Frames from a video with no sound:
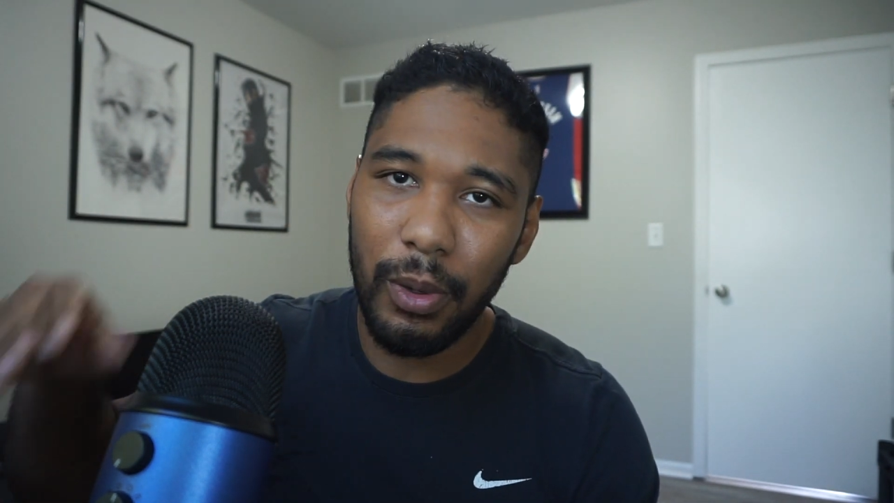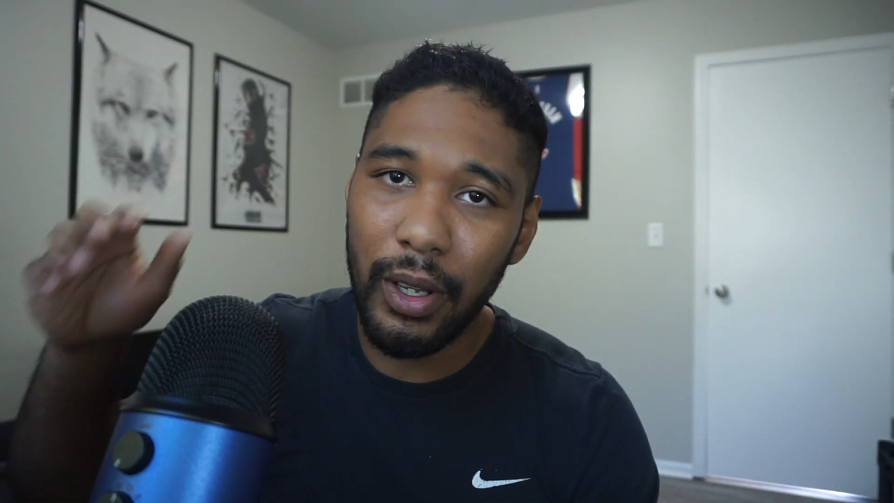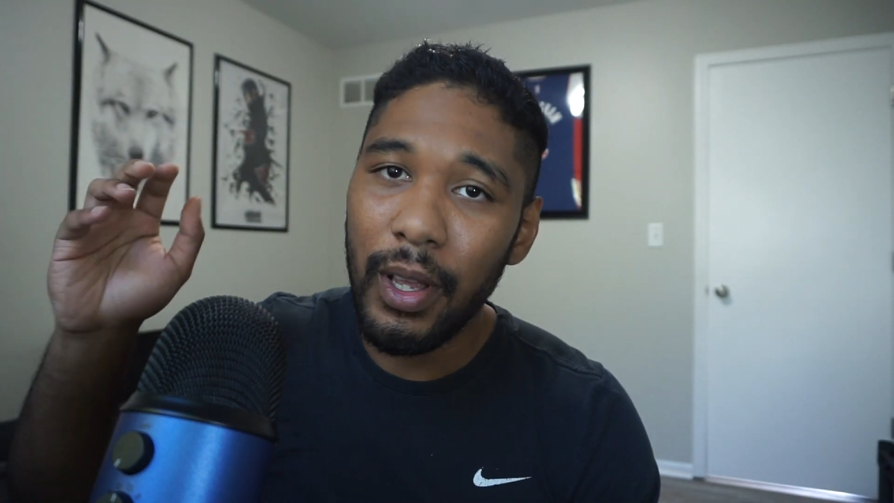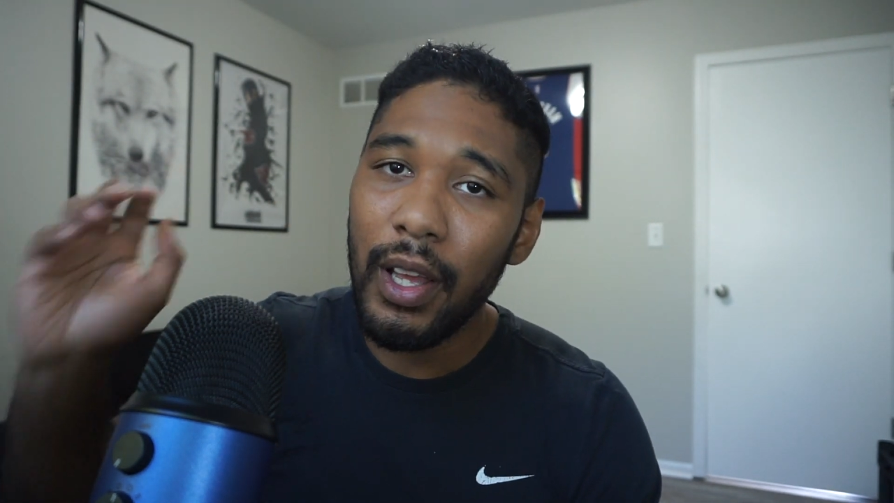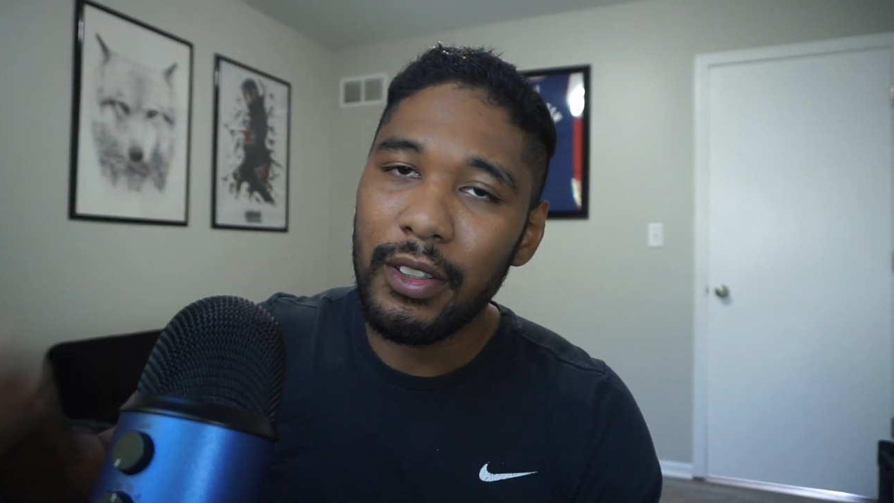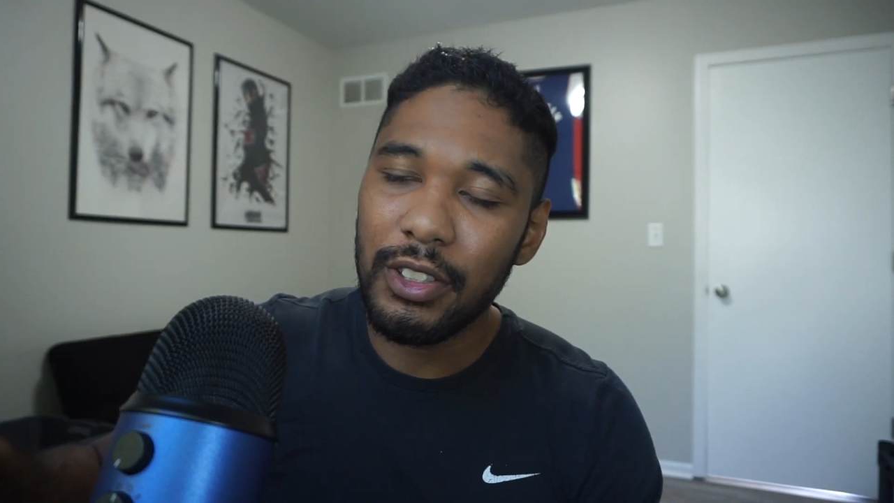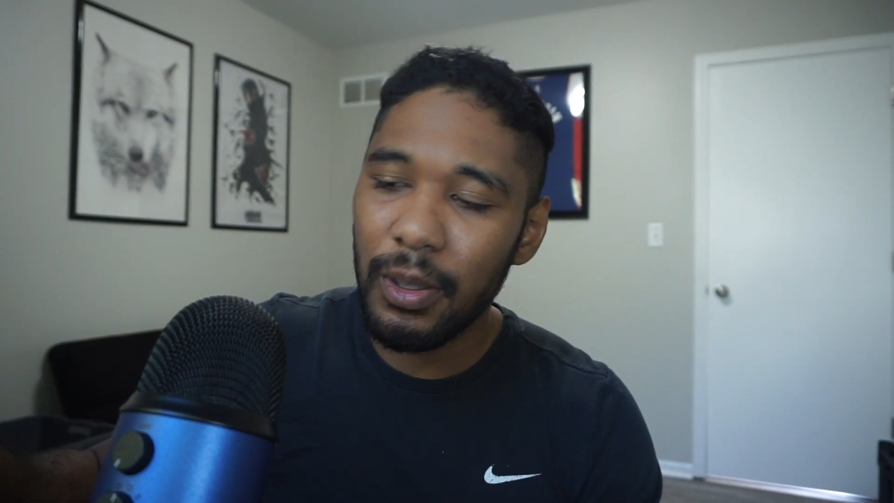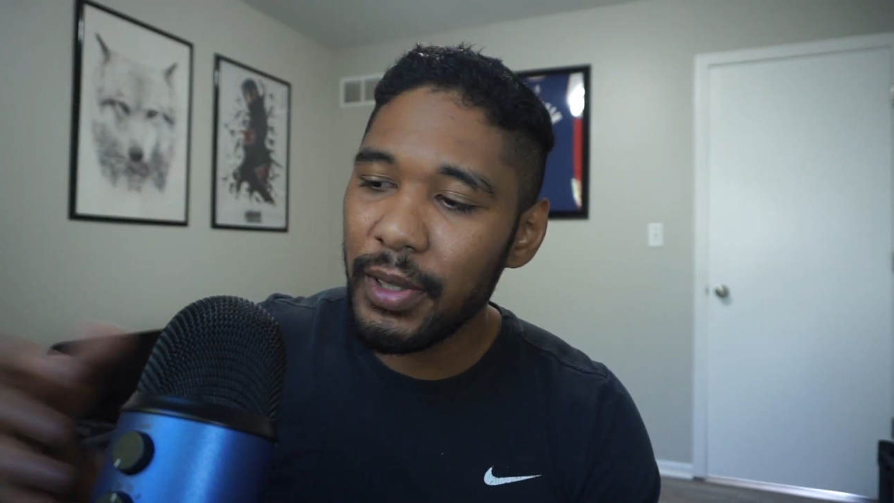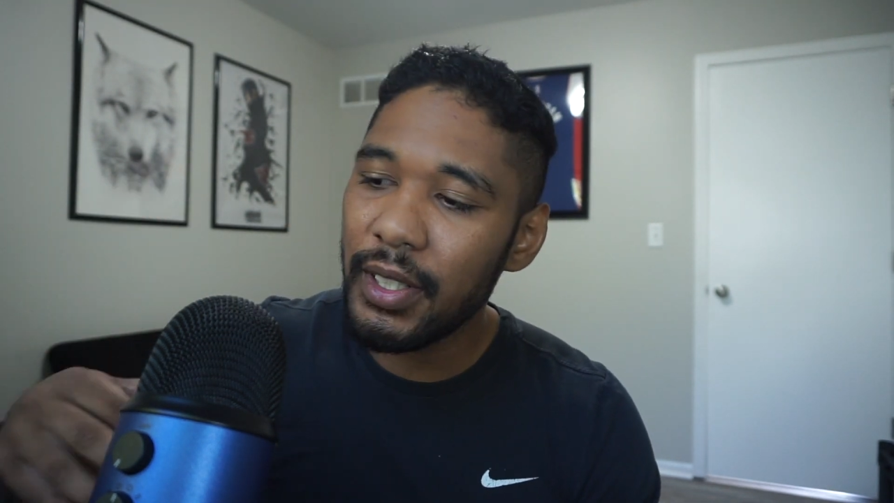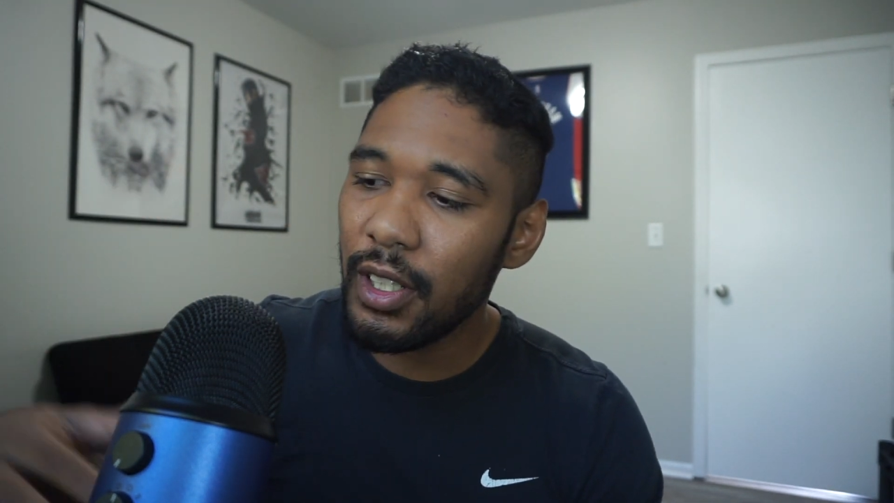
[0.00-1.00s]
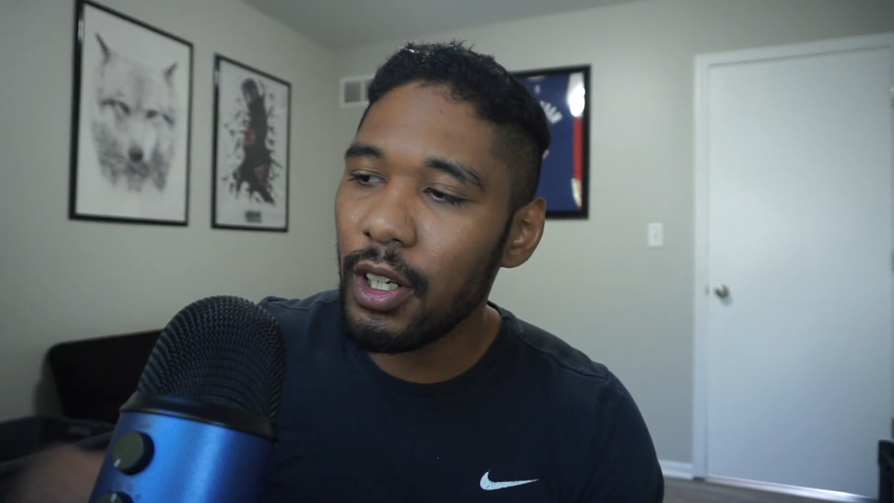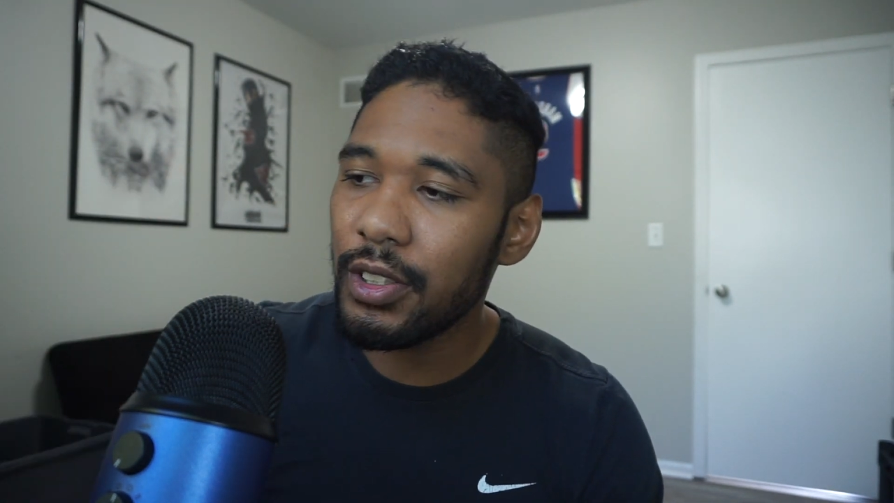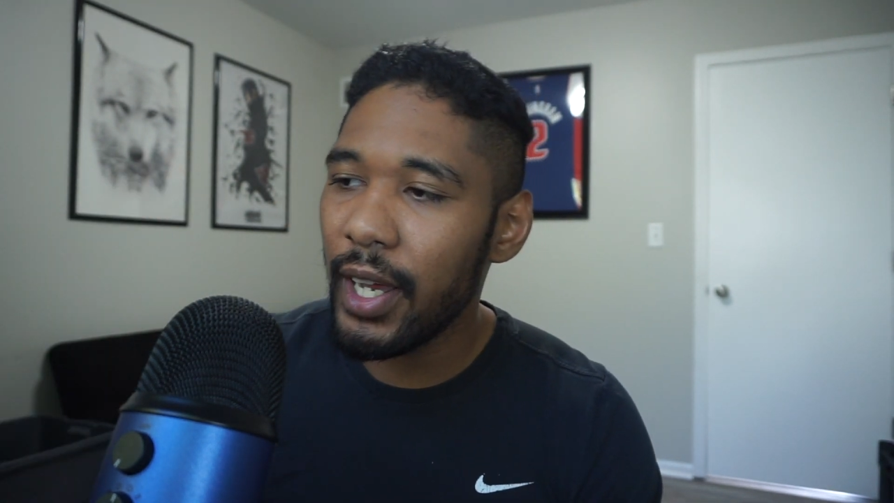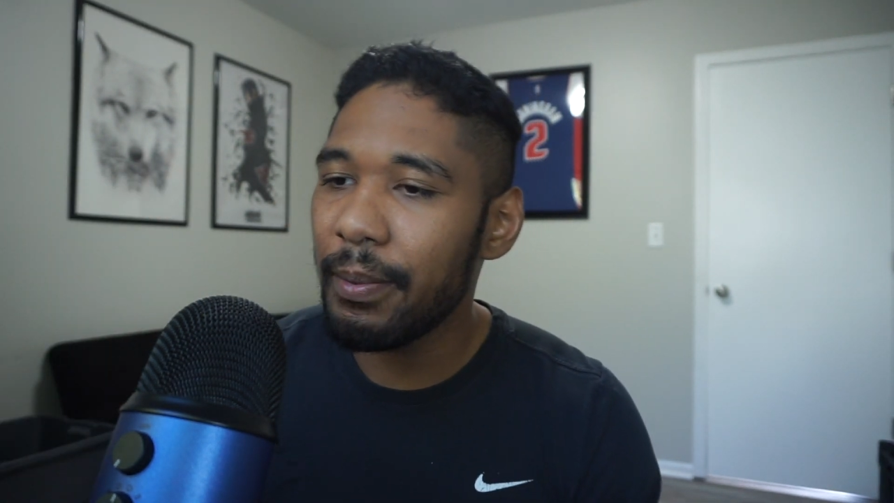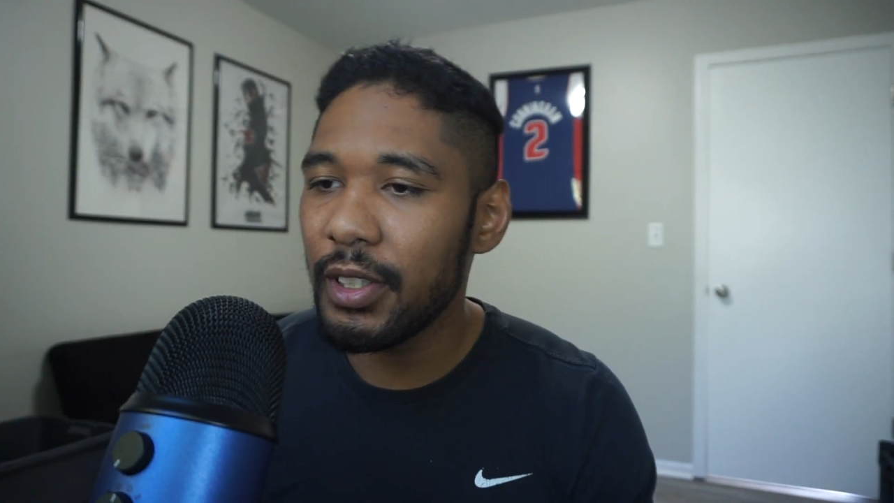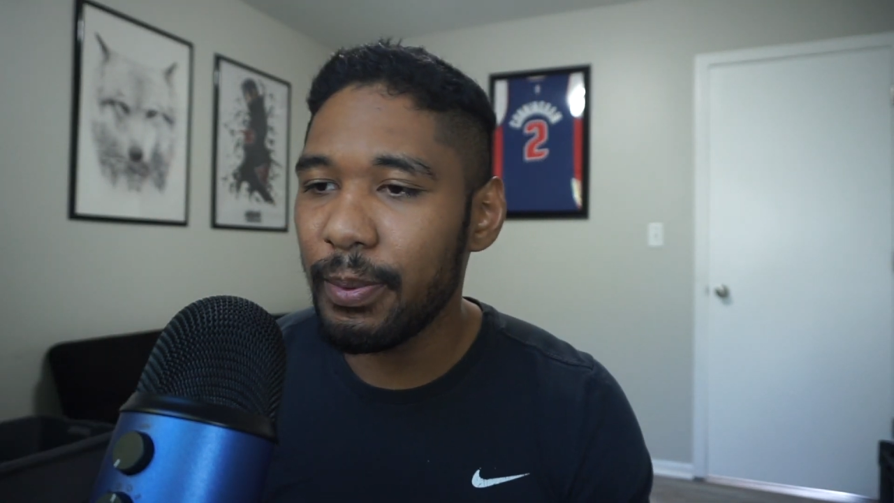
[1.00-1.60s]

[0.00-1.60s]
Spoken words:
but there's some things that also happened